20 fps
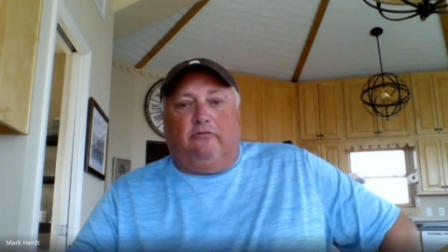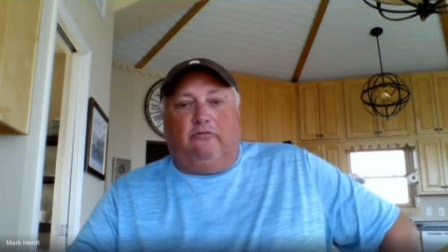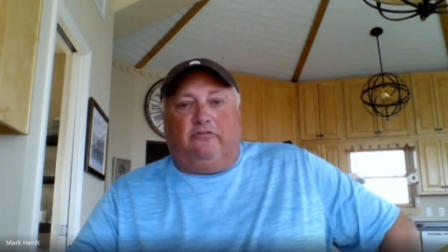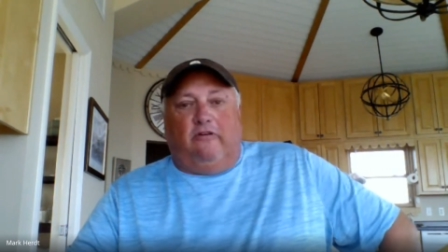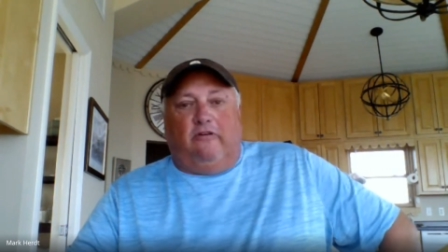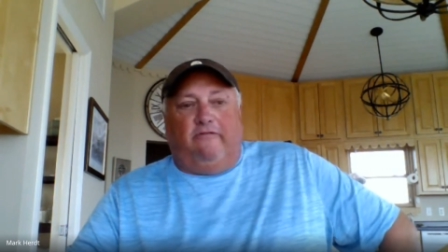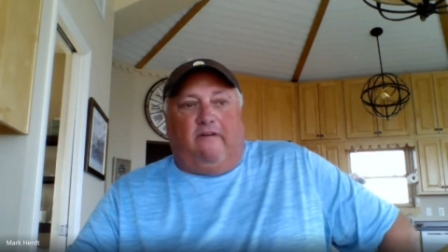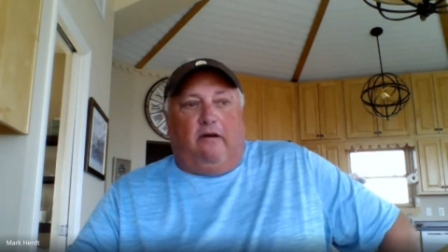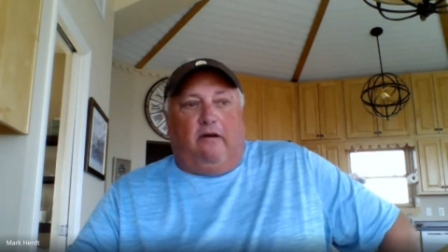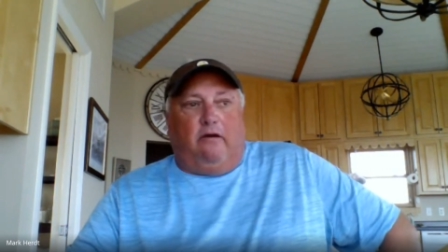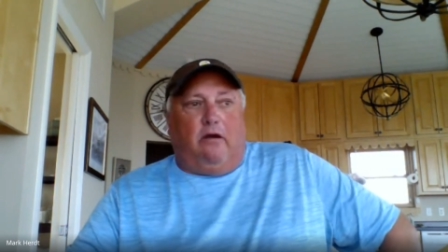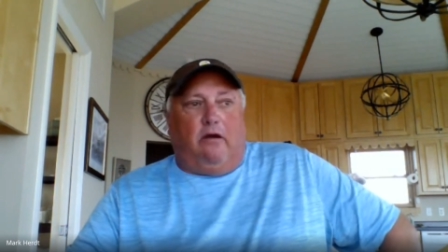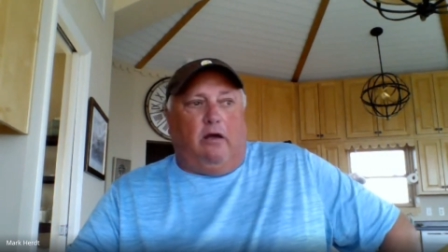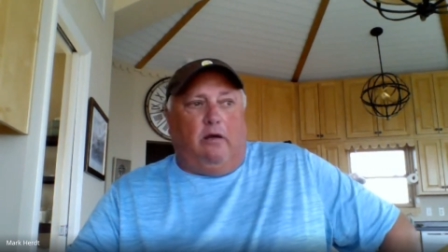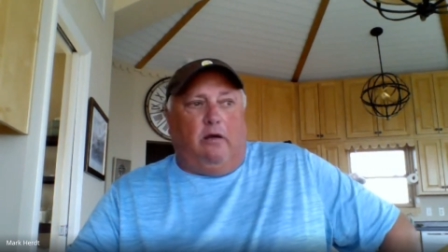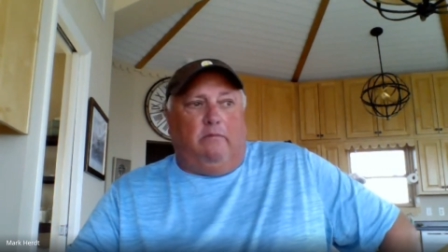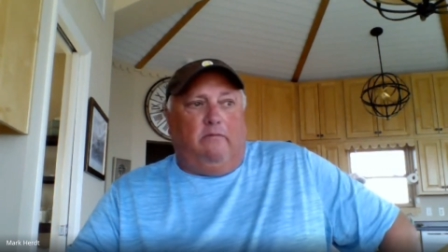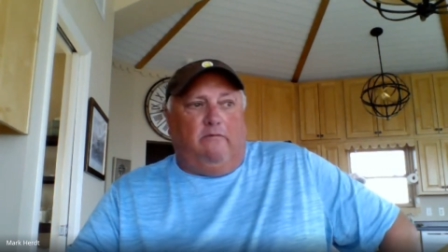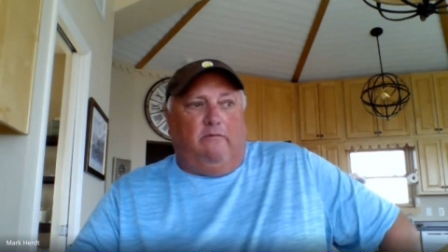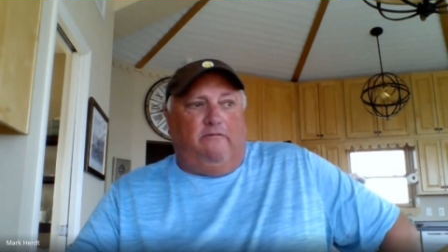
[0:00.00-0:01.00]
which are far,
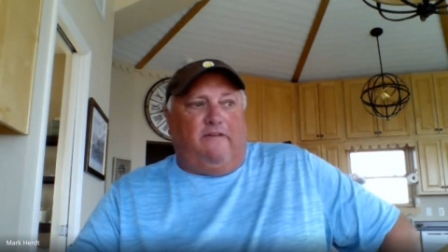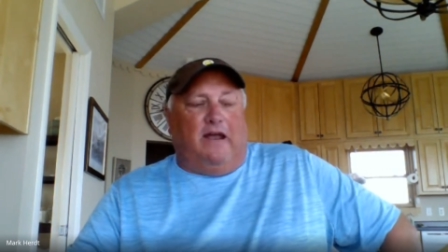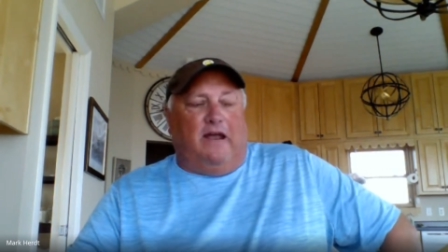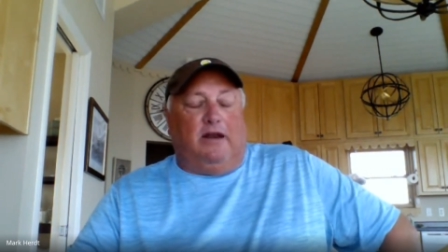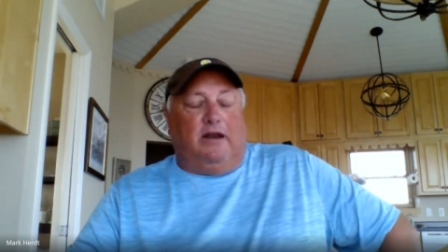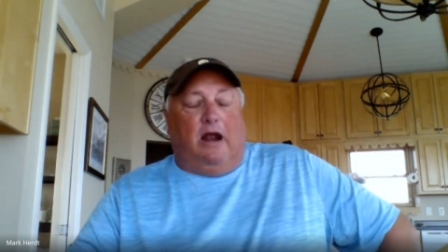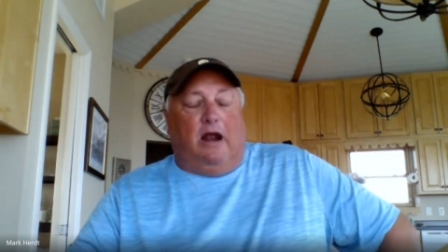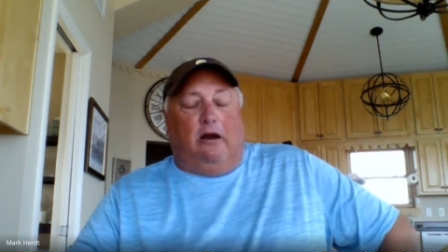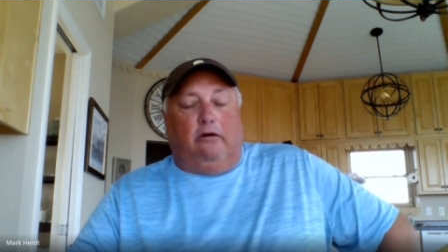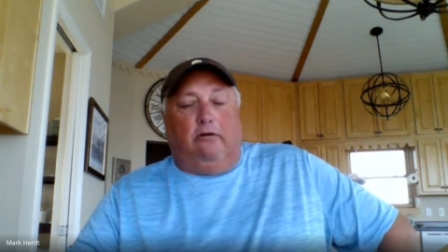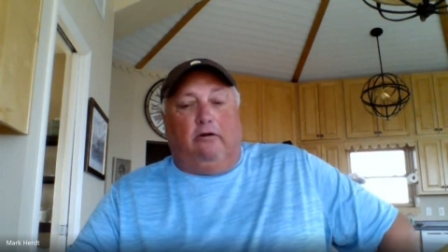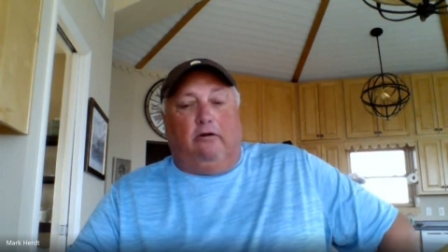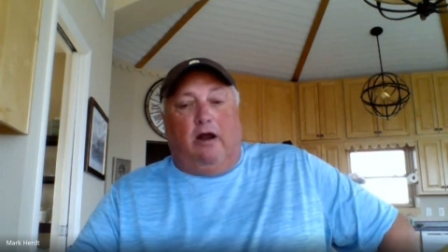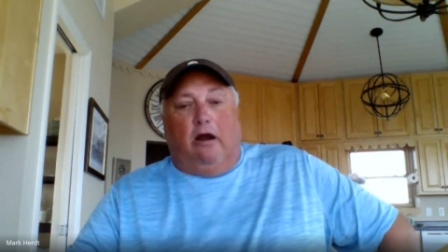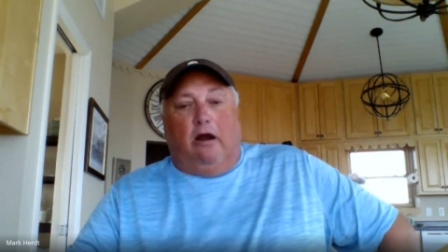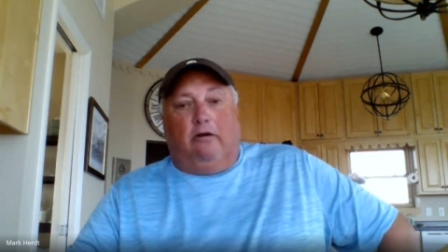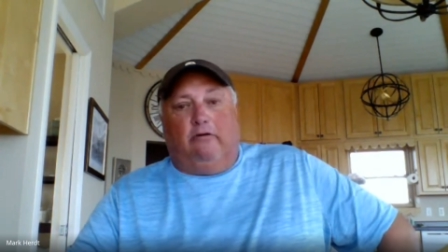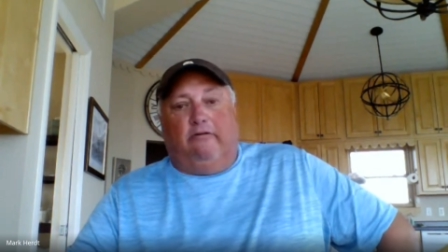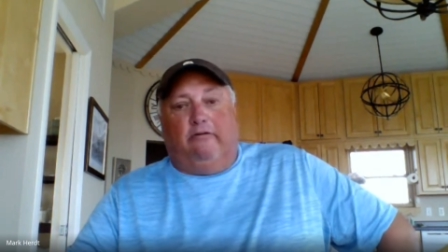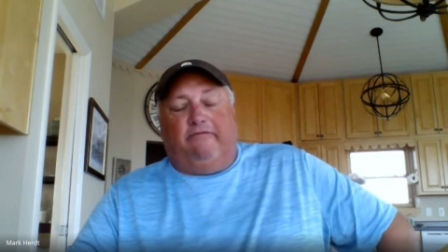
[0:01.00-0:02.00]
uh, finding harder and
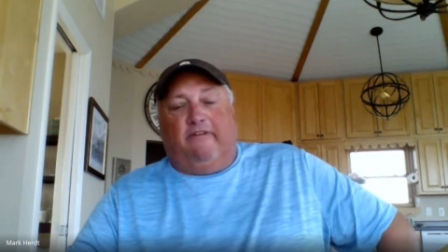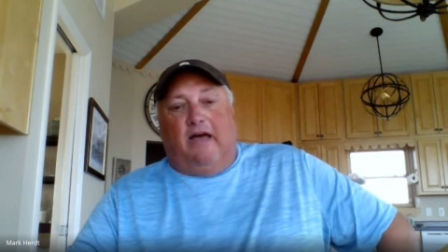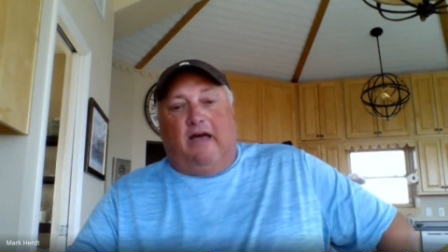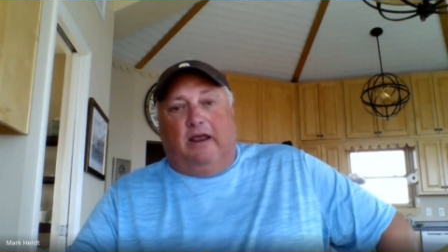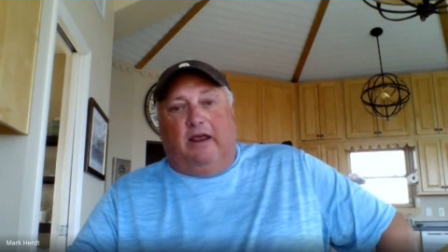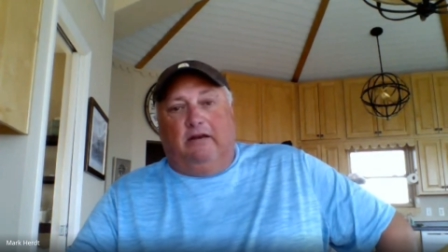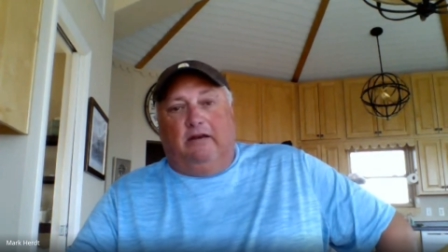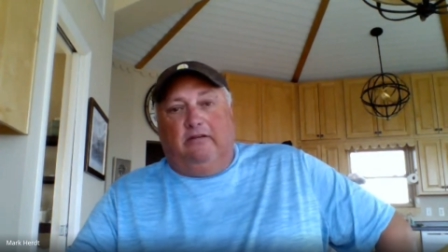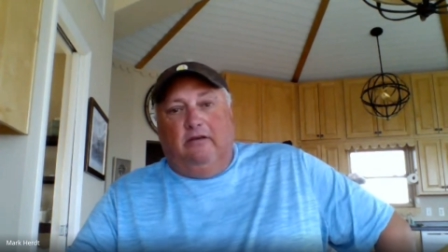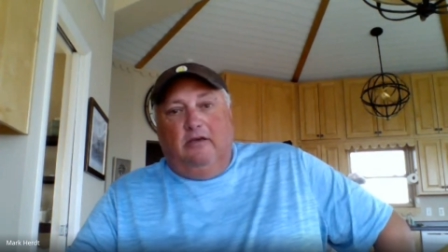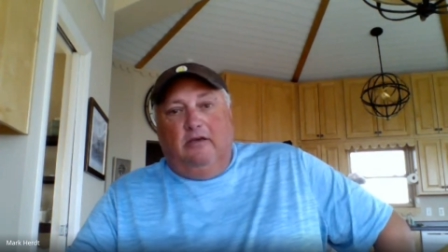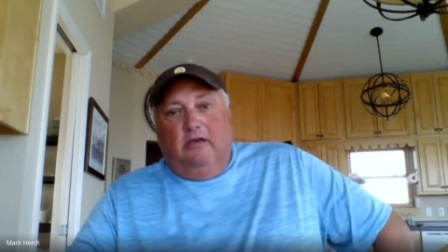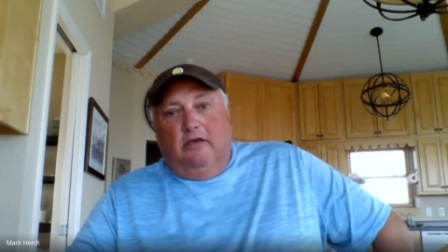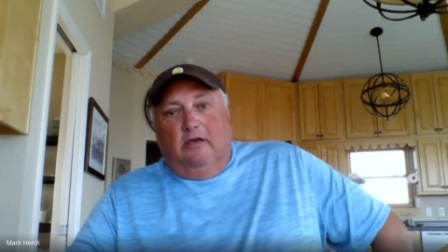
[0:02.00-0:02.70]
harder to find.